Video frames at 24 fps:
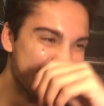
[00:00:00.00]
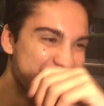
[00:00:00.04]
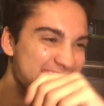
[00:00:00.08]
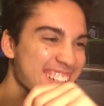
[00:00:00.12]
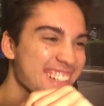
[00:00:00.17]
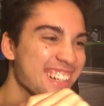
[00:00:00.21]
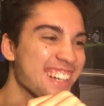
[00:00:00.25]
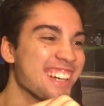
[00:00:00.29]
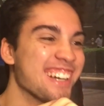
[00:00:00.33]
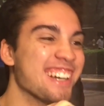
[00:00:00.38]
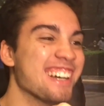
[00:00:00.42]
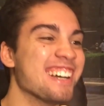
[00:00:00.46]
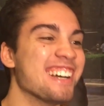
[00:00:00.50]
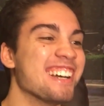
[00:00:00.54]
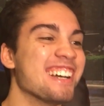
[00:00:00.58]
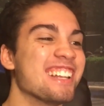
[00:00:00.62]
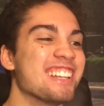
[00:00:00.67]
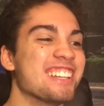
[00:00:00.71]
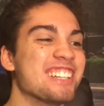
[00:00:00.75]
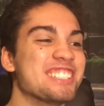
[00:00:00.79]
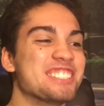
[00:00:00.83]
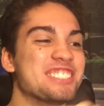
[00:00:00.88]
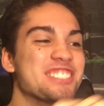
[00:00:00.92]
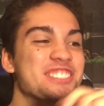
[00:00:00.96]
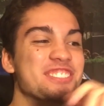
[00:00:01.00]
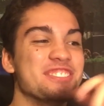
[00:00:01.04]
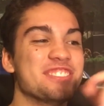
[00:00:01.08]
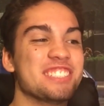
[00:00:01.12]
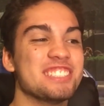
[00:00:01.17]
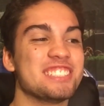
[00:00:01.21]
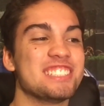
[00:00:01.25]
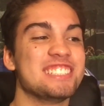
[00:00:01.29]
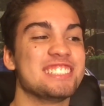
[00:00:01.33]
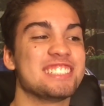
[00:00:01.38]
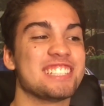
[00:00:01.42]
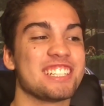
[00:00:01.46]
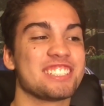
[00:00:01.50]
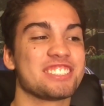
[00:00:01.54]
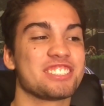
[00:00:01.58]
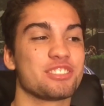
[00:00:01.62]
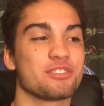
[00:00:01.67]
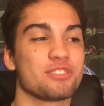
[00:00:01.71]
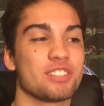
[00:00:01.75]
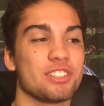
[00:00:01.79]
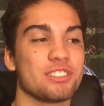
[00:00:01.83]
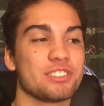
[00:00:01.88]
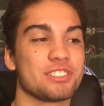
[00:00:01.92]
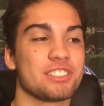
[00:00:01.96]
The 250
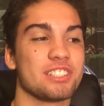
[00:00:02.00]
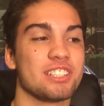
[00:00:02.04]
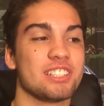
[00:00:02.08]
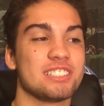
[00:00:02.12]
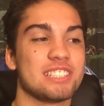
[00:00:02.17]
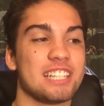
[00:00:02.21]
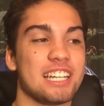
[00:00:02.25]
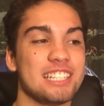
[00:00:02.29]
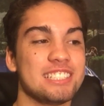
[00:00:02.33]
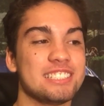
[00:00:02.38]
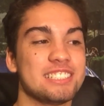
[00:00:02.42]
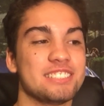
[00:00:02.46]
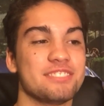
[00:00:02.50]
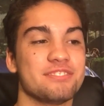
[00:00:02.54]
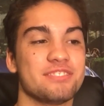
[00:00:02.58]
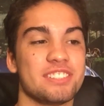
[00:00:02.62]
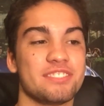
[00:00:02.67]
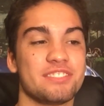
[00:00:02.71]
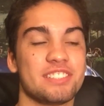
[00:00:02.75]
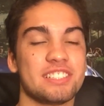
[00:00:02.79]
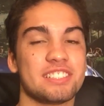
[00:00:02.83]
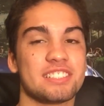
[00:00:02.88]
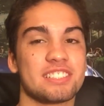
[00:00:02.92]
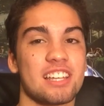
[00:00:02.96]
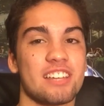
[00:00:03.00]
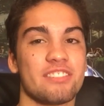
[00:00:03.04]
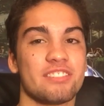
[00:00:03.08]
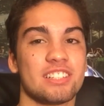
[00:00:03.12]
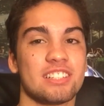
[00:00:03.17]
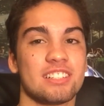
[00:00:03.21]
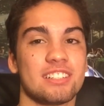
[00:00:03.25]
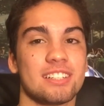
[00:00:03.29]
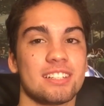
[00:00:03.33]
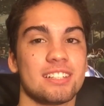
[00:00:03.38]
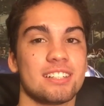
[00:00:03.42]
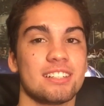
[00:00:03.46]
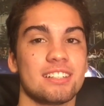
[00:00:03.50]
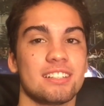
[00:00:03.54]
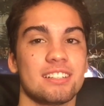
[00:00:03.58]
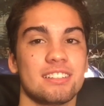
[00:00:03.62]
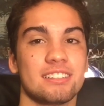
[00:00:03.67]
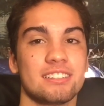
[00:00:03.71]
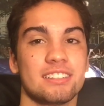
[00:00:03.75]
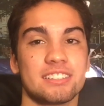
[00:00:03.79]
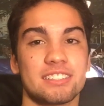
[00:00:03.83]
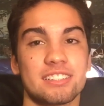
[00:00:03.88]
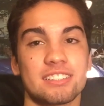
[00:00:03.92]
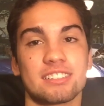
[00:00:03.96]
Testarossa 1957.
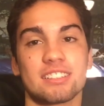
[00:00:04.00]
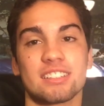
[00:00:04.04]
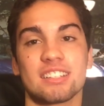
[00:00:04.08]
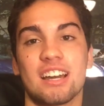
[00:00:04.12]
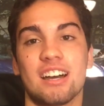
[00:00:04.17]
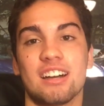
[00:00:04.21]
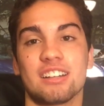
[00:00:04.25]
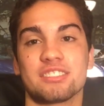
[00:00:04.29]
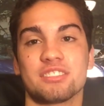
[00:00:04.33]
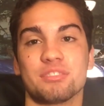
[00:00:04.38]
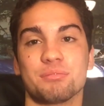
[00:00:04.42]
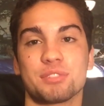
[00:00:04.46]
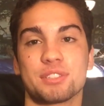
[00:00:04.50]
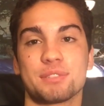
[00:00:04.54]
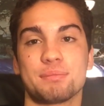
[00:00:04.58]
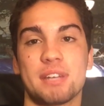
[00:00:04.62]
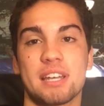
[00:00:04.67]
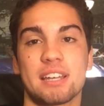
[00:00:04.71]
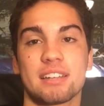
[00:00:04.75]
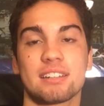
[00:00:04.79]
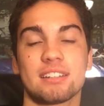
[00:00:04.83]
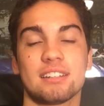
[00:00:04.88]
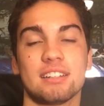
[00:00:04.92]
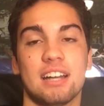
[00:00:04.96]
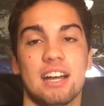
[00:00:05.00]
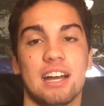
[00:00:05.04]
This is an awesome spec.